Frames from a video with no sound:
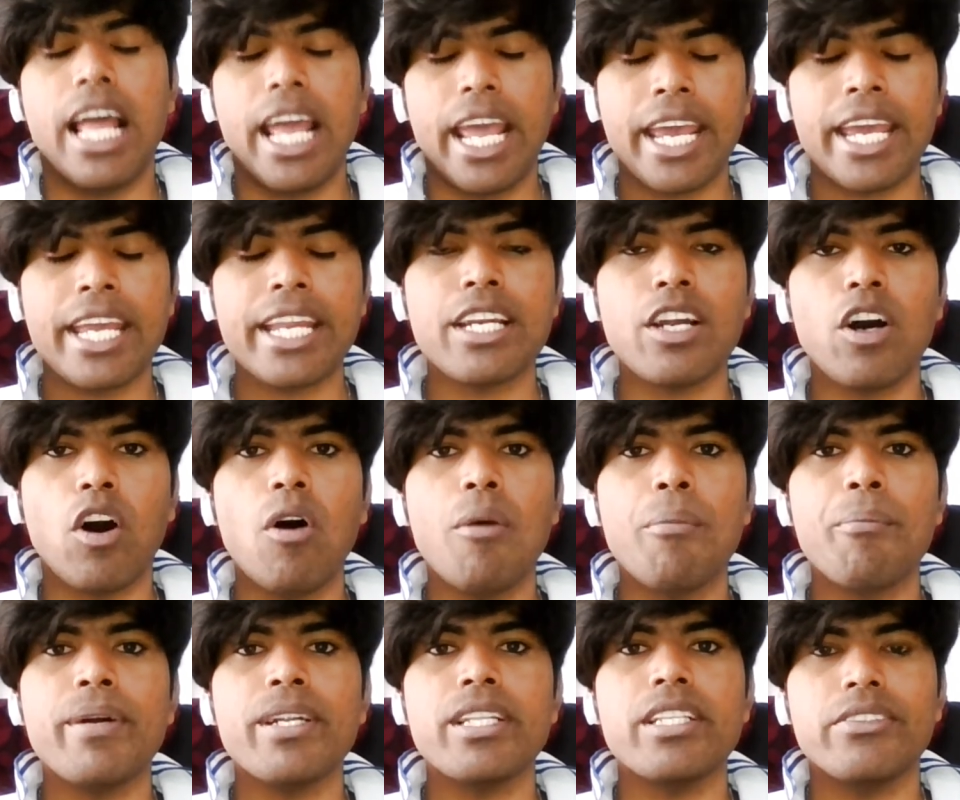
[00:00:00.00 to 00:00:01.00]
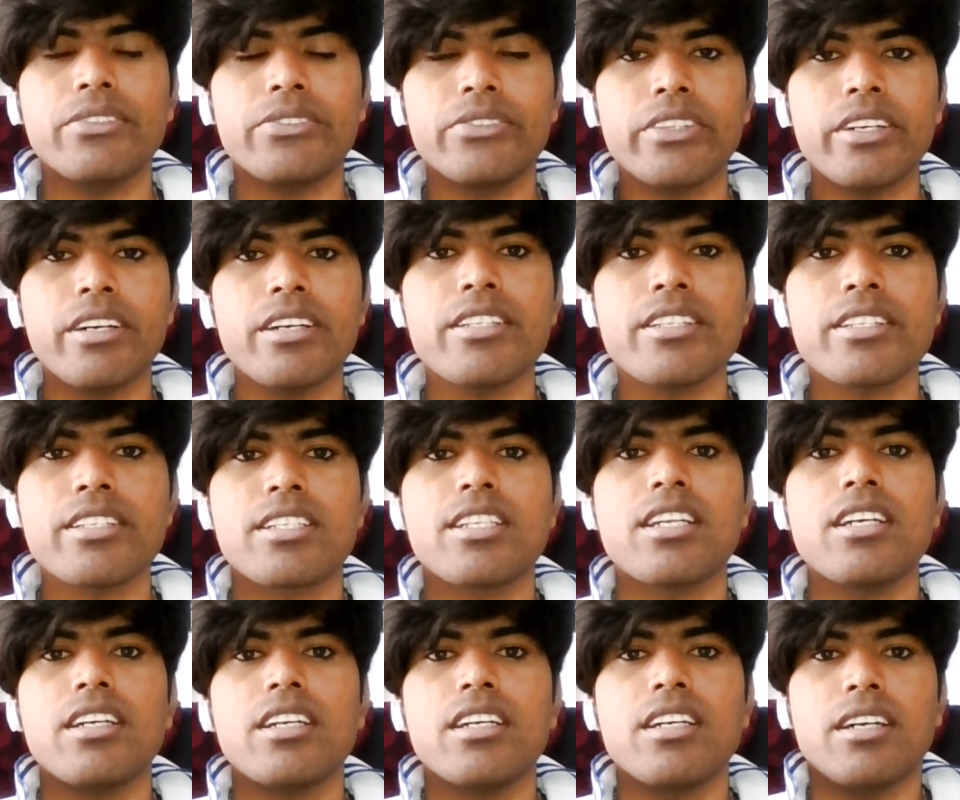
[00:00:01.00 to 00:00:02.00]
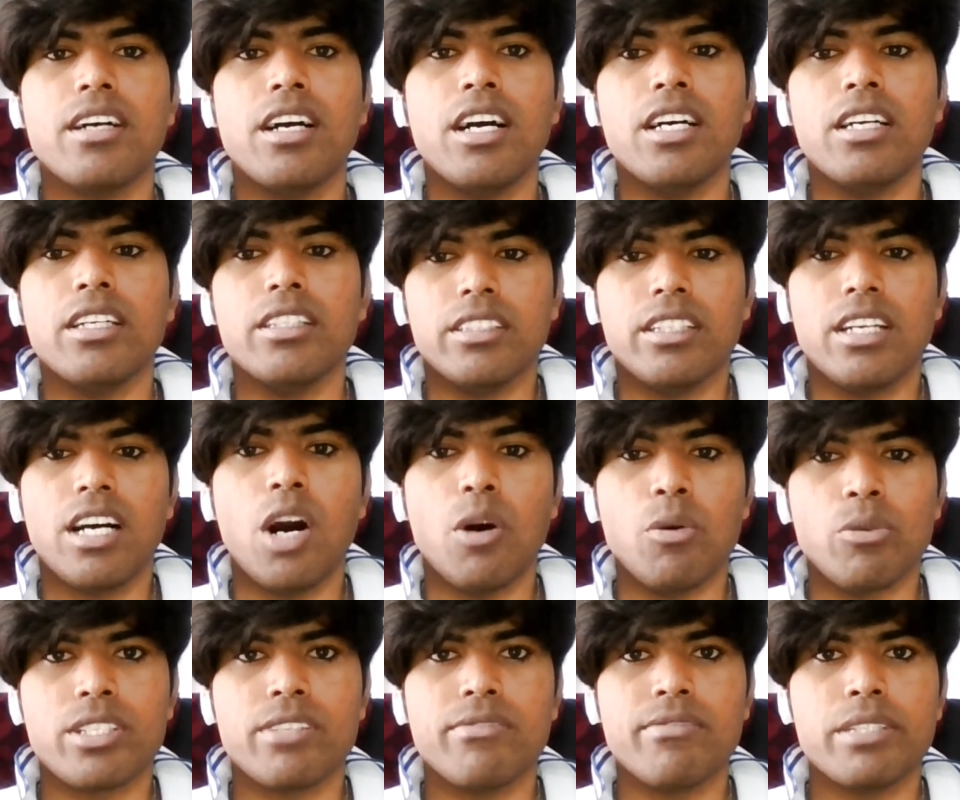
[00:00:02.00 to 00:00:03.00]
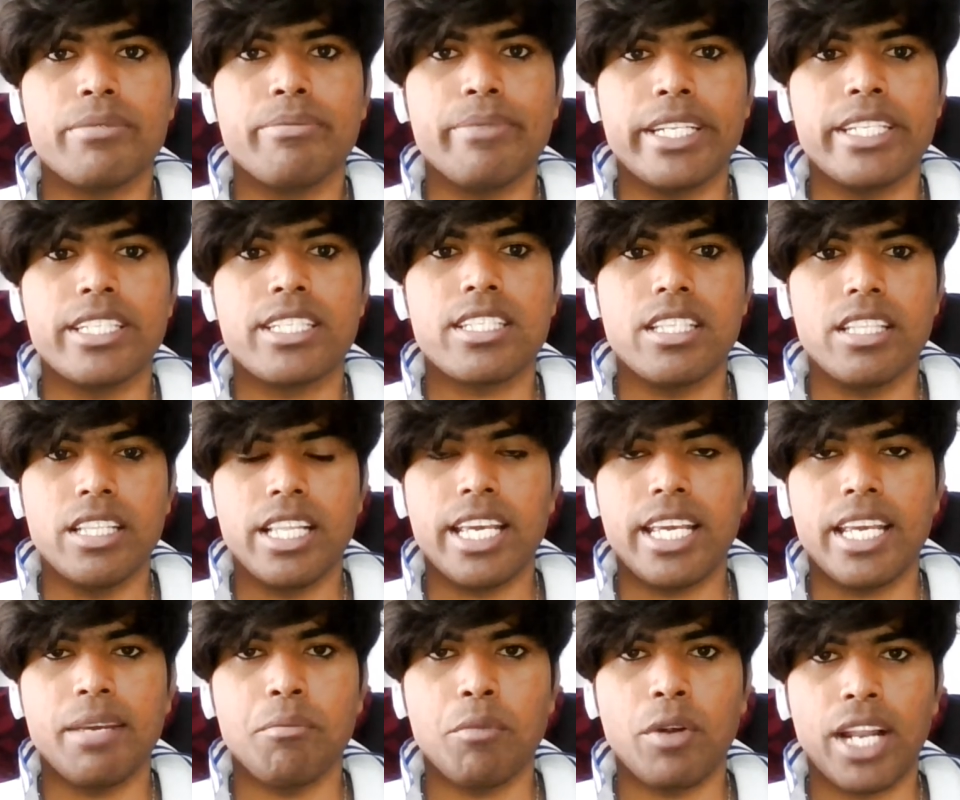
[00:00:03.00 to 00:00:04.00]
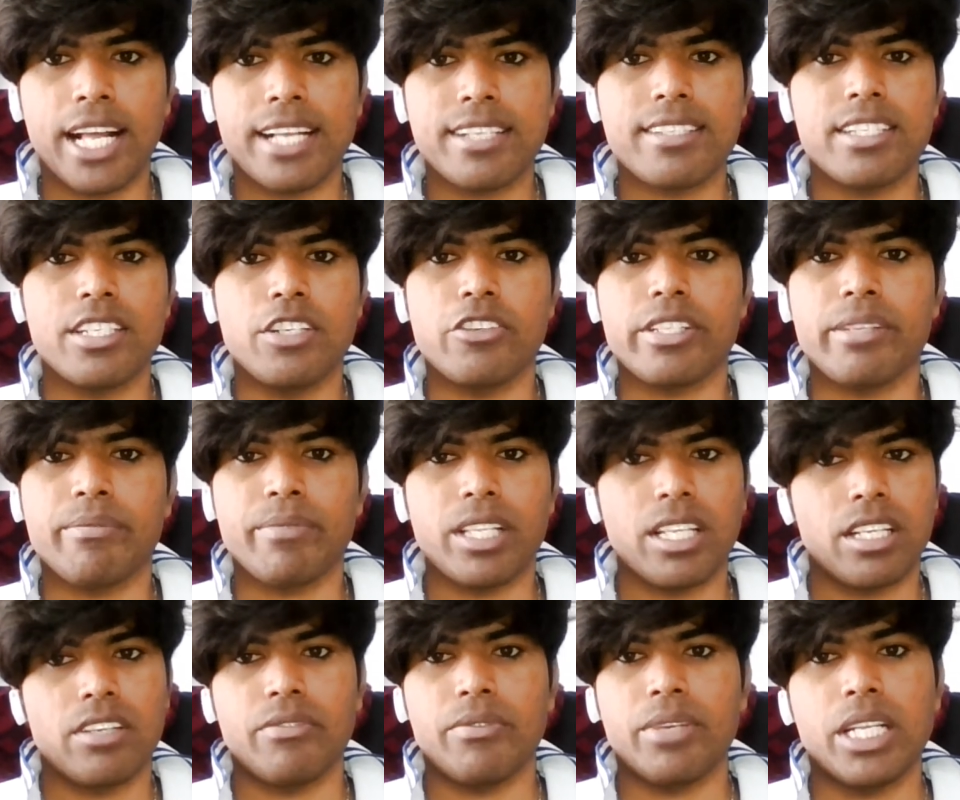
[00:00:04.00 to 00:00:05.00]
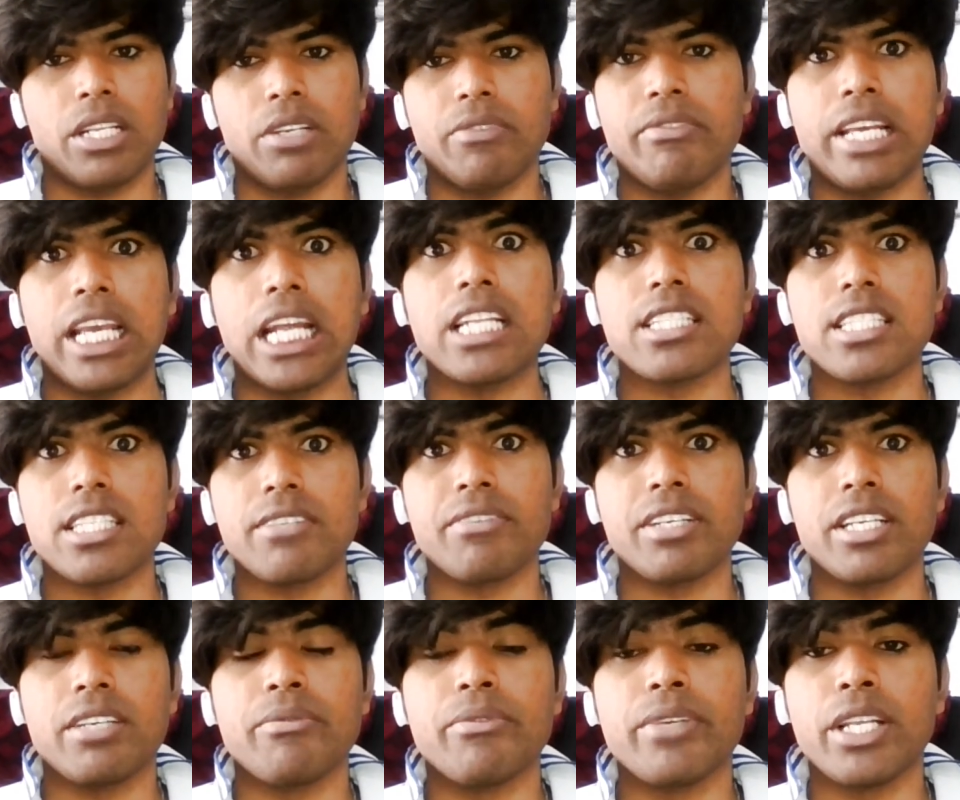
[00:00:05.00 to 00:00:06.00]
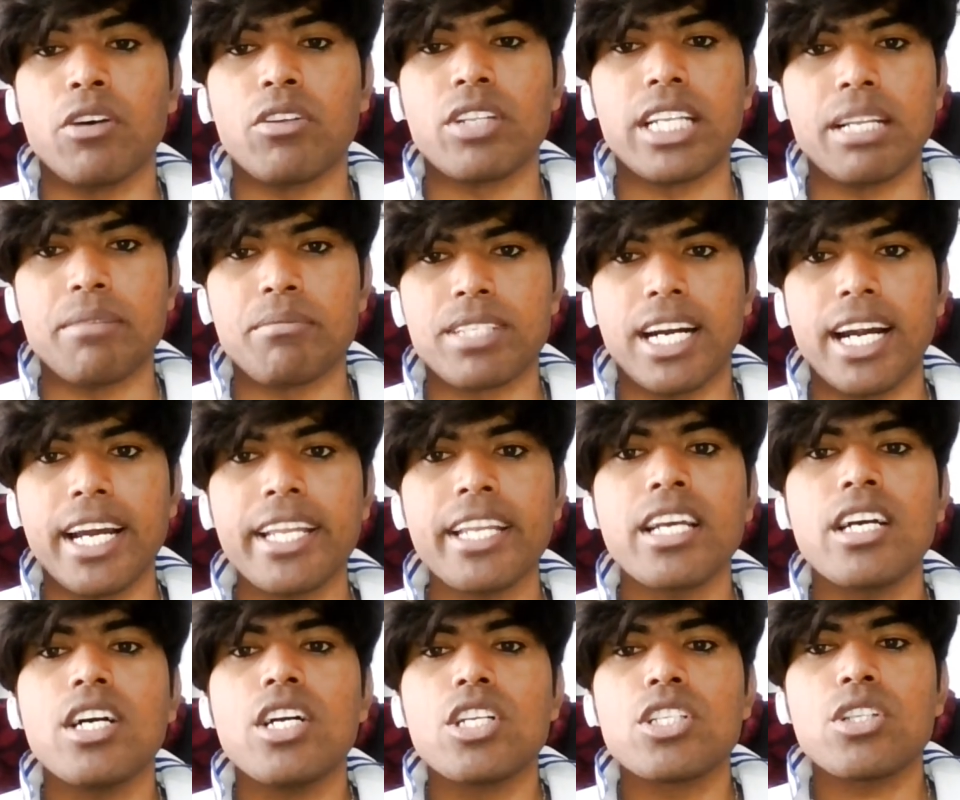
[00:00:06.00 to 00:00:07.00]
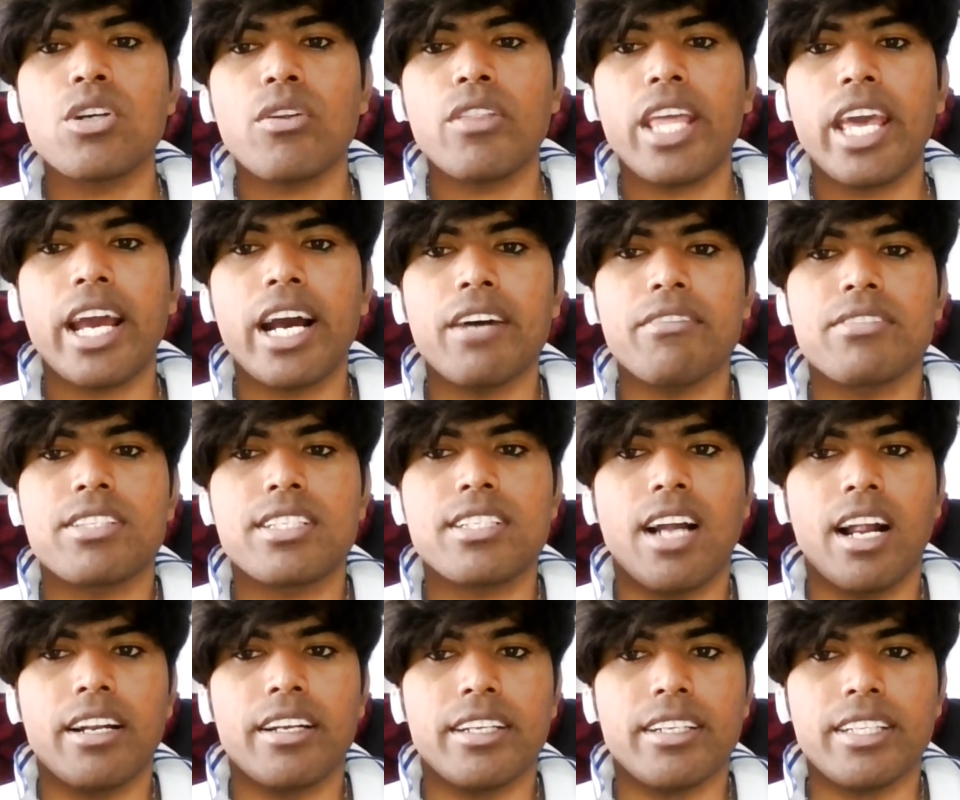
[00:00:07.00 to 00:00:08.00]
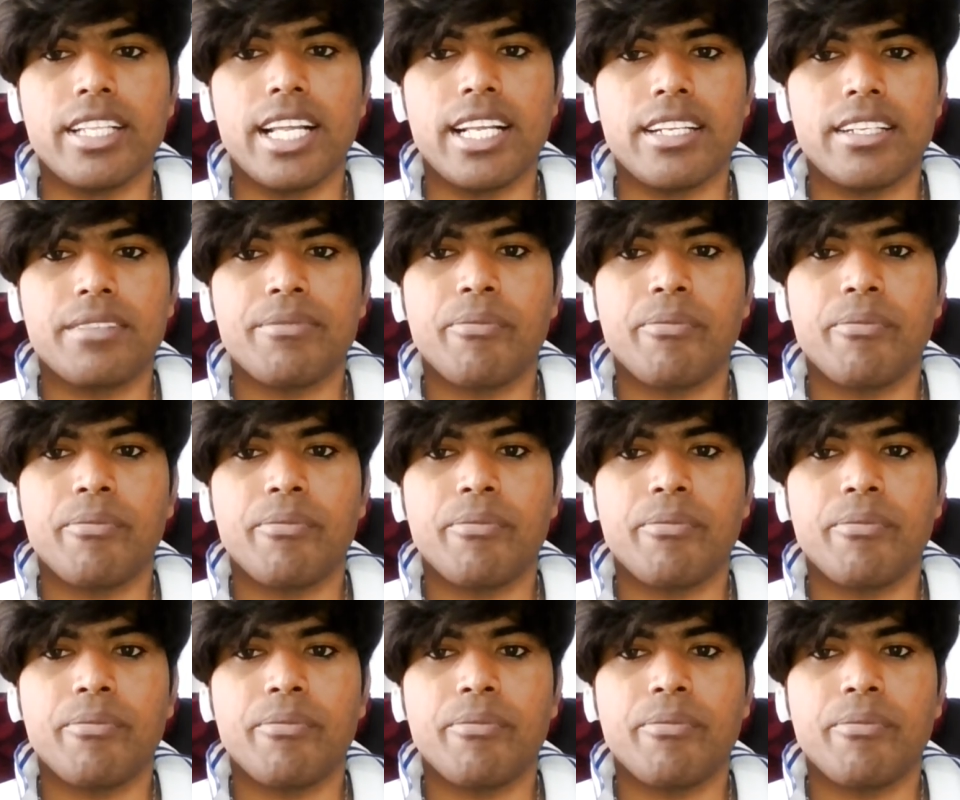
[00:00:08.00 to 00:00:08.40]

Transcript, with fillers: and opened the first uh, house which means the monastery or something I mean we can we, we know the names right so they have started that